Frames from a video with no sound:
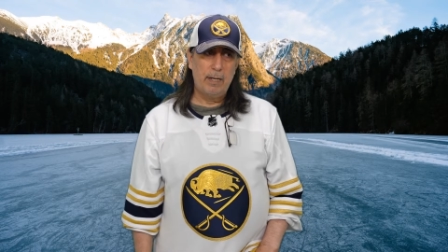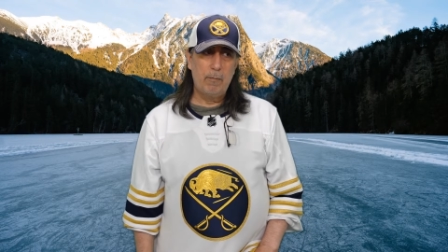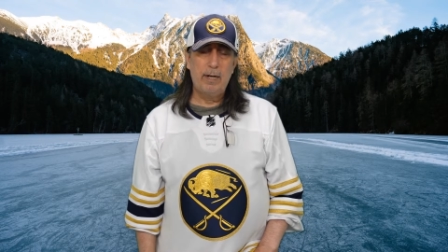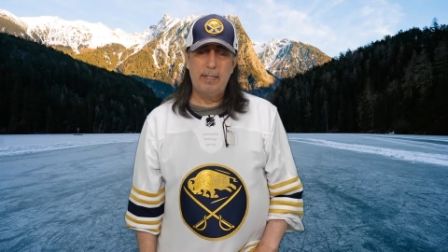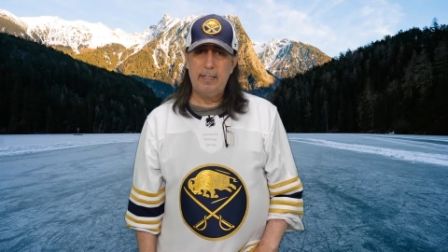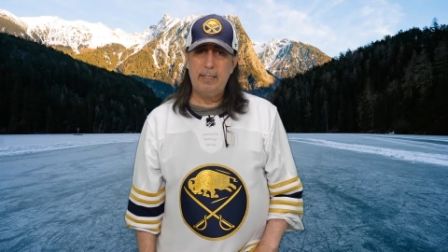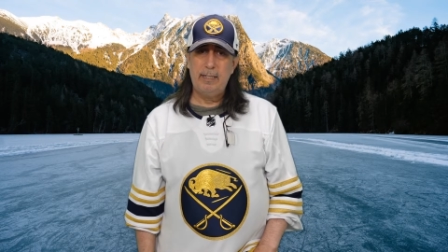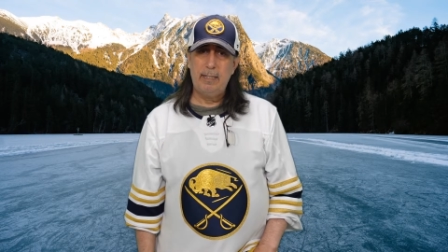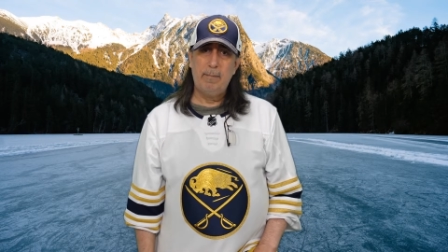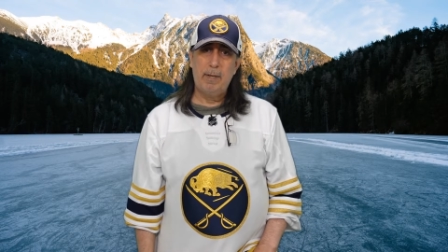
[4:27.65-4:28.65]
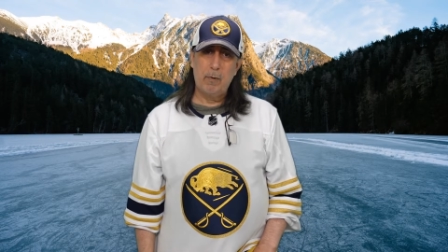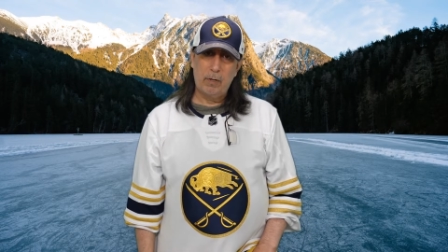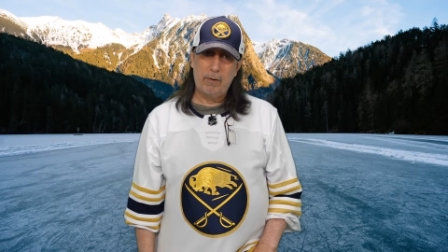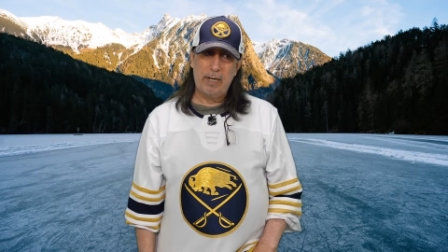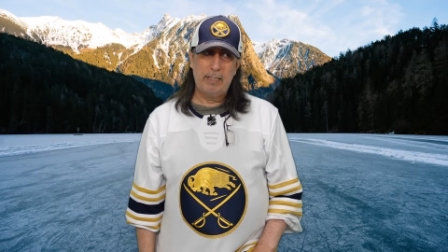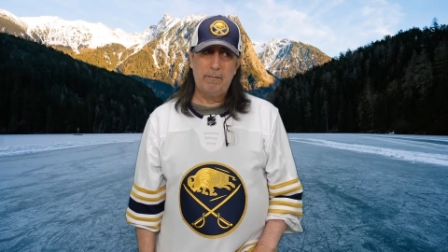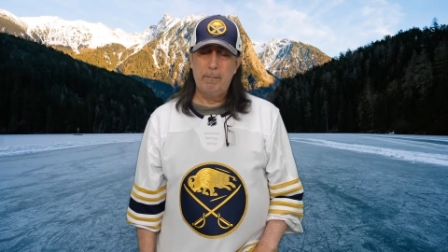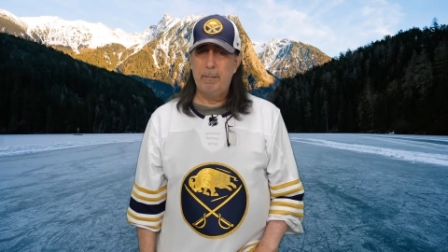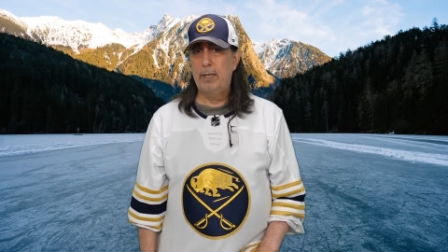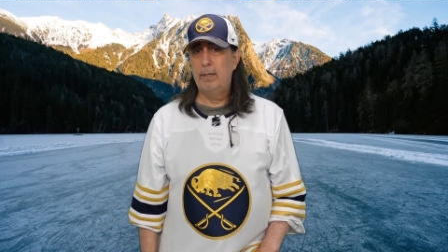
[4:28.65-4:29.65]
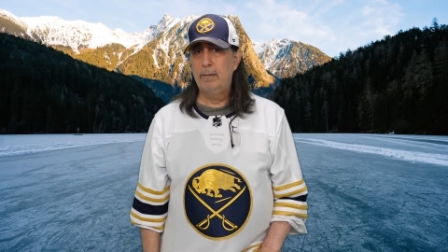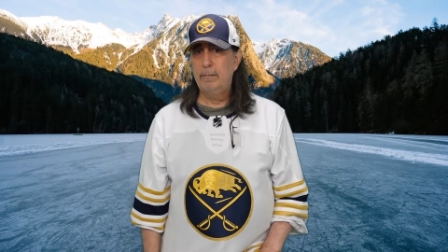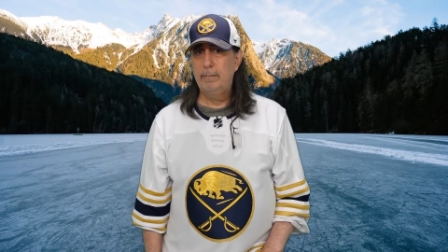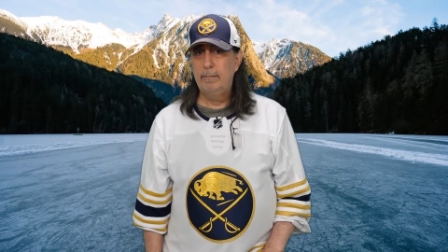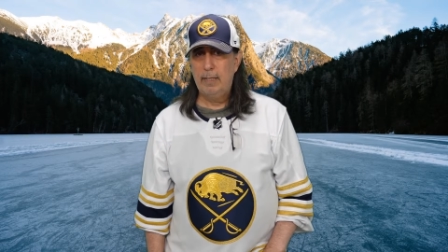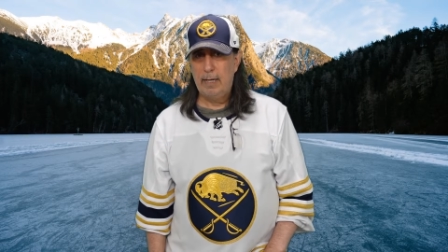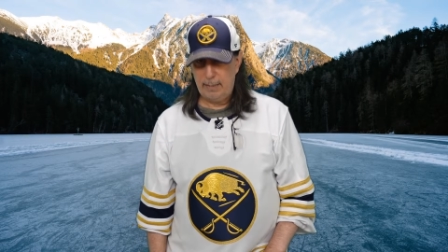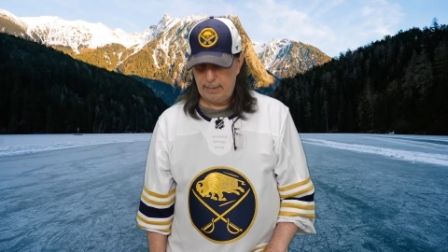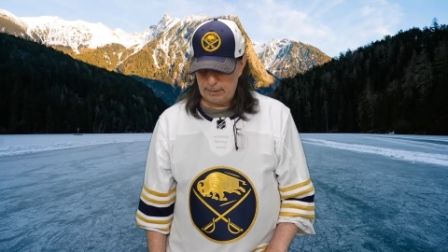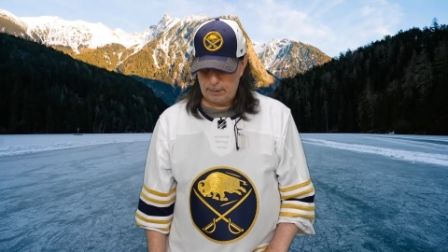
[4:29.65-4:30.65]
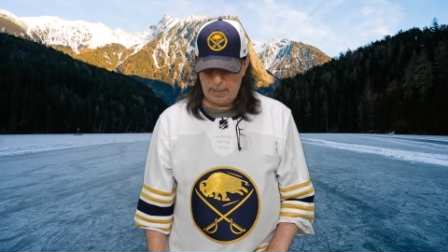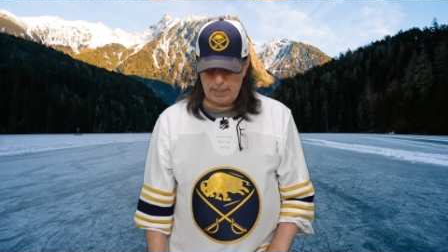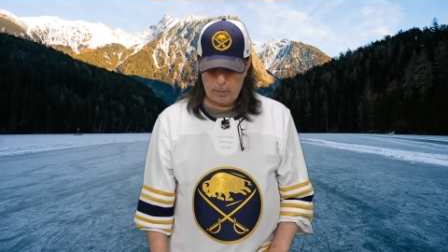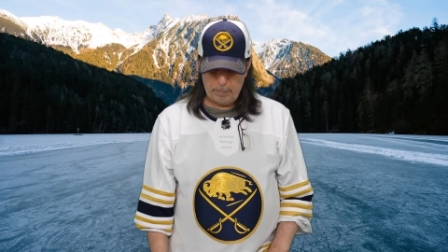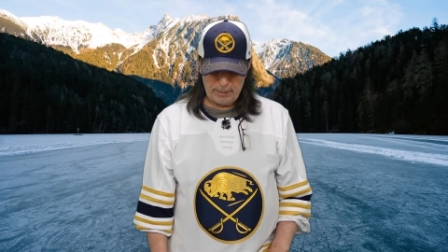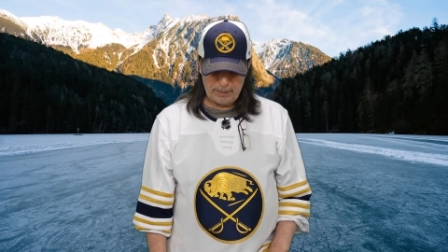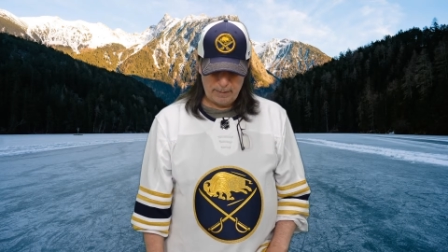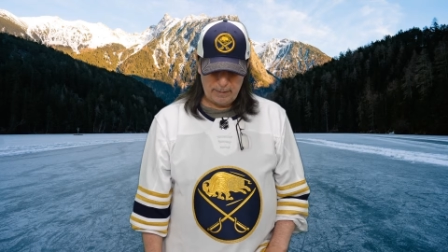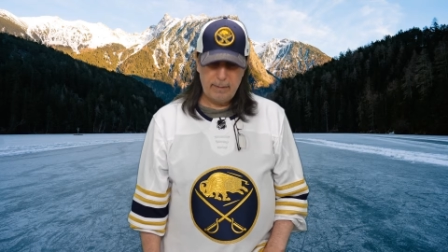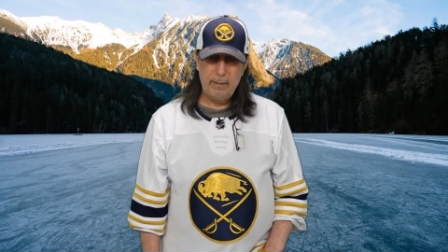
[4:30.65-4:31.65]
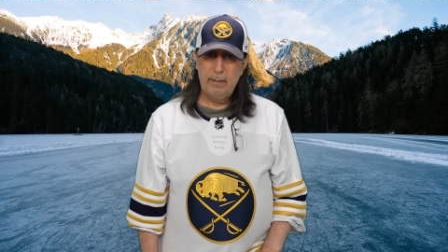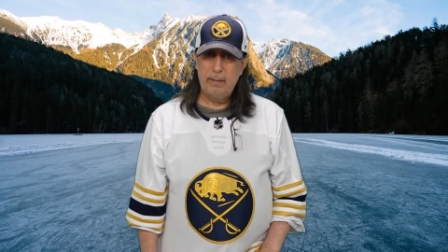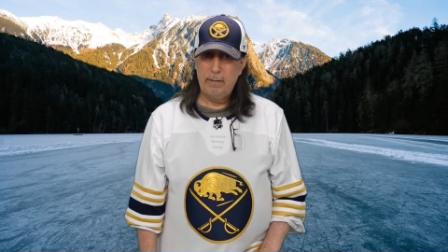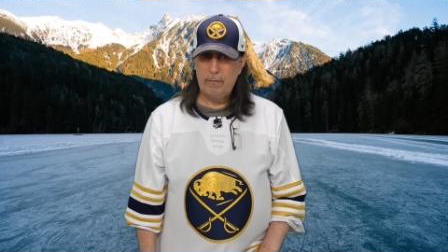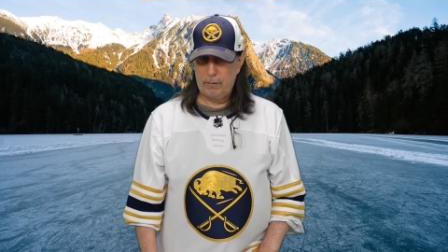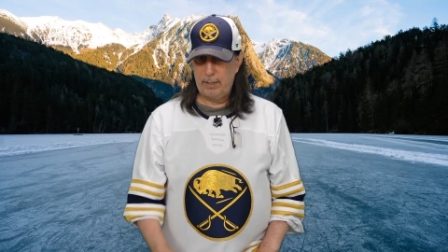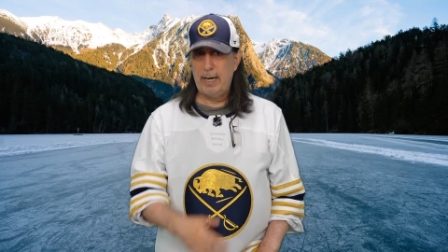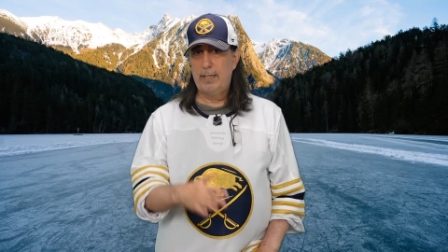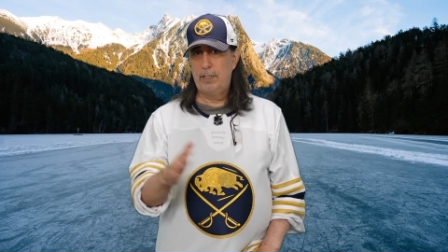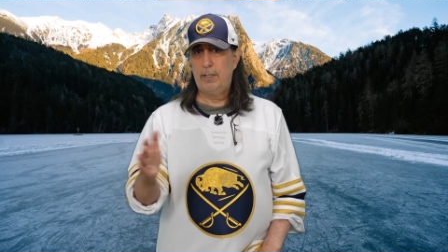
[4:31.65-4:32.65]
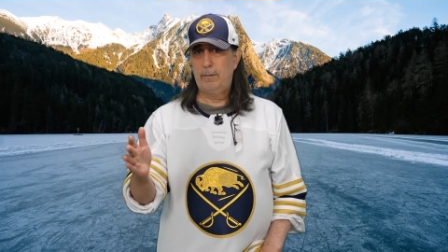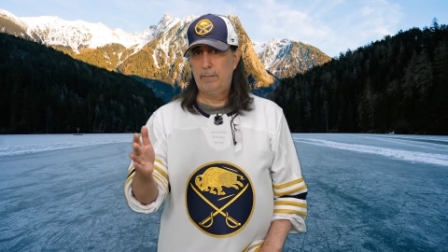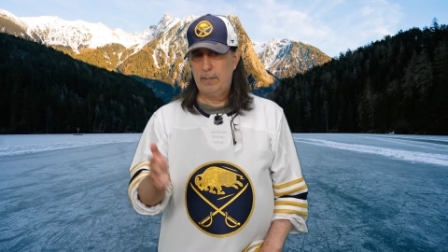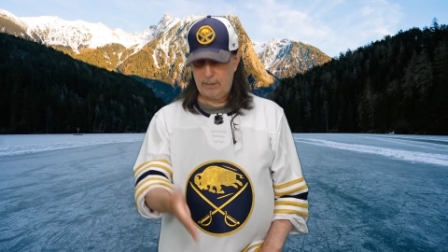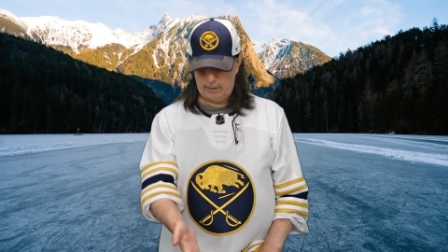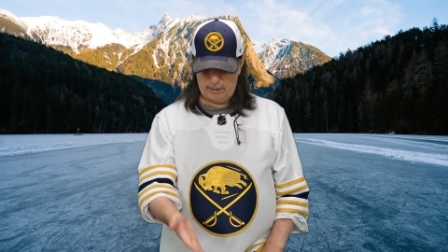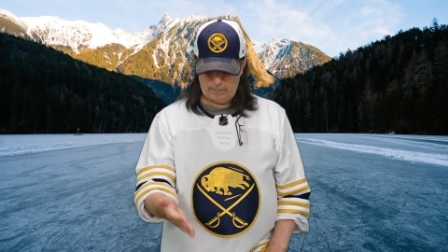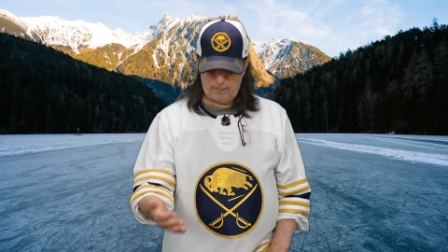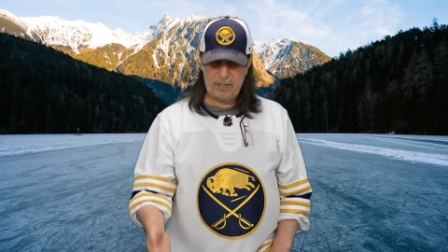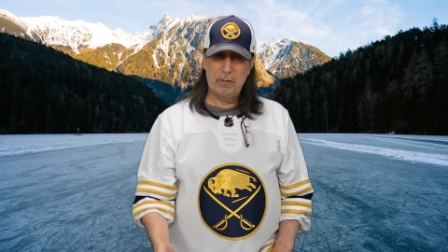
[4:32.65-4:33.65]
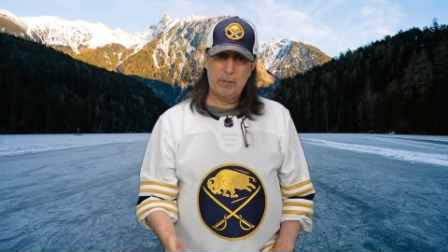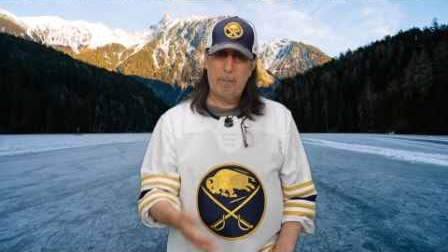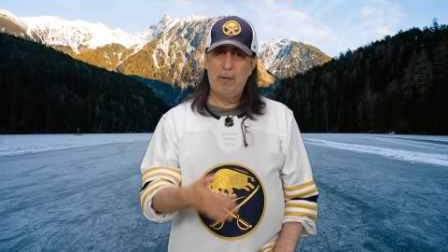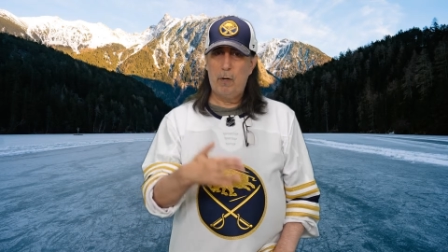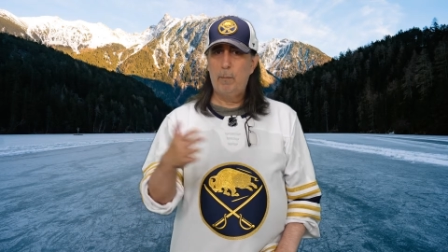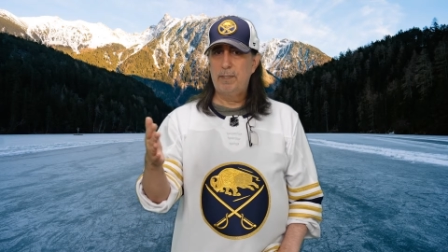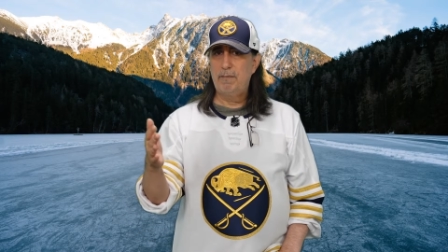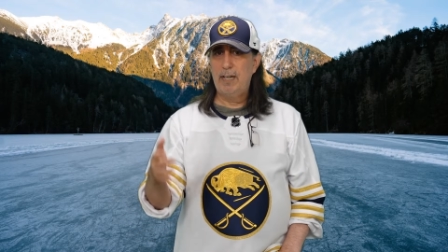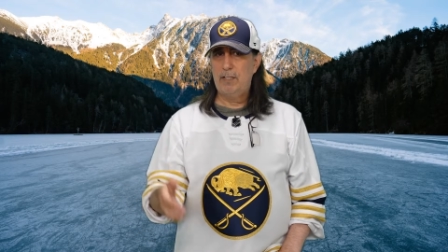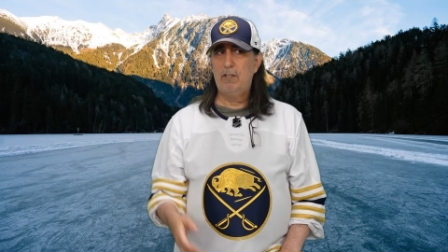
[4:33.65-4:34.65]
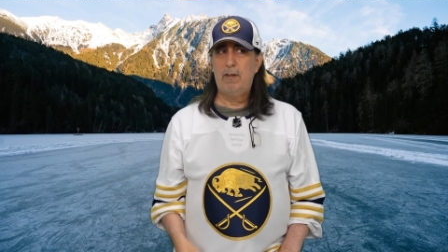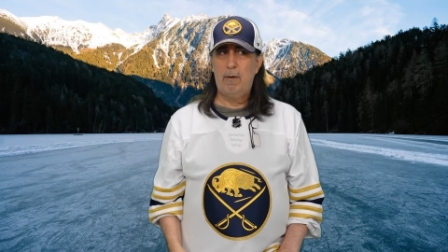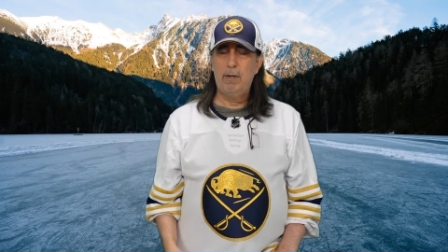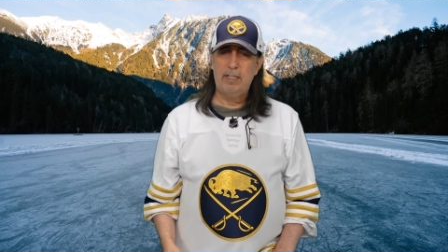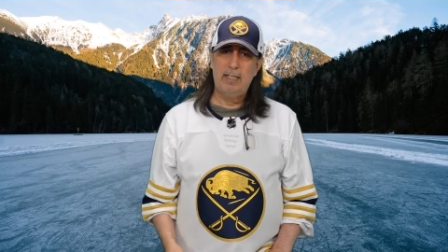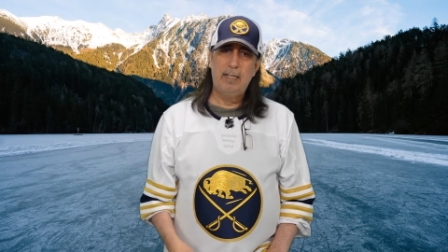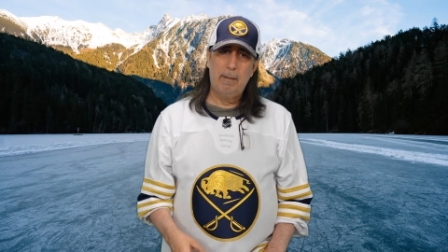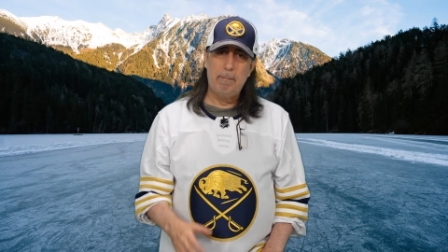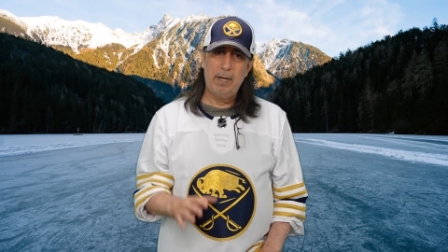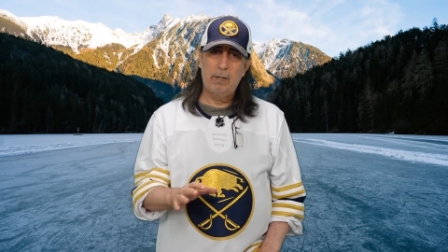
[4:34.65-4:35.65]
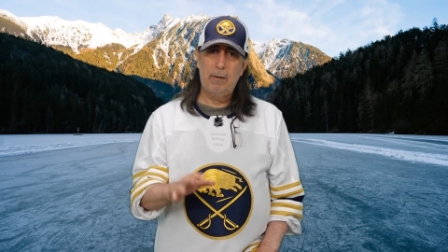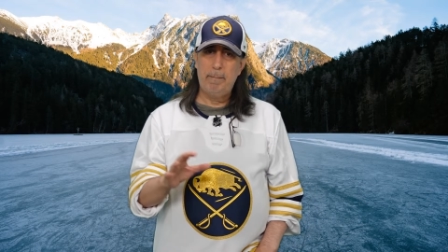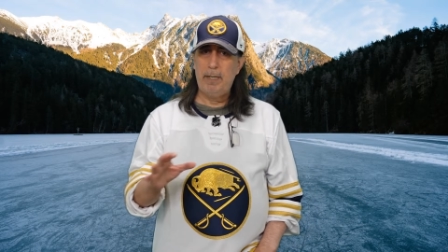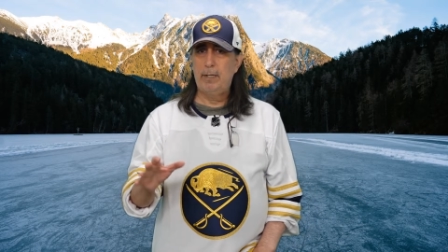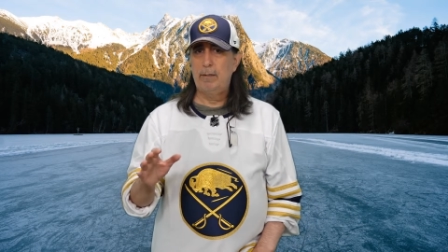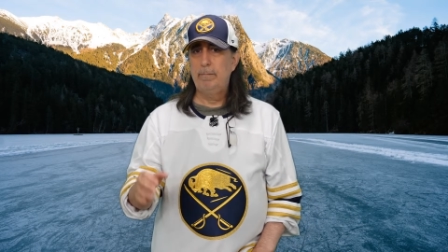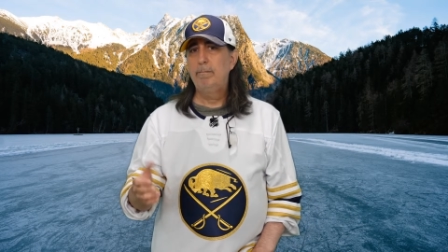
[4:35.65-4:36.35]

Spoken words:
I want to see the team get more aggressive and bigger. That's my hopes for the next year, because the video is about hopes of next year. I want to see you get bigger and meaner.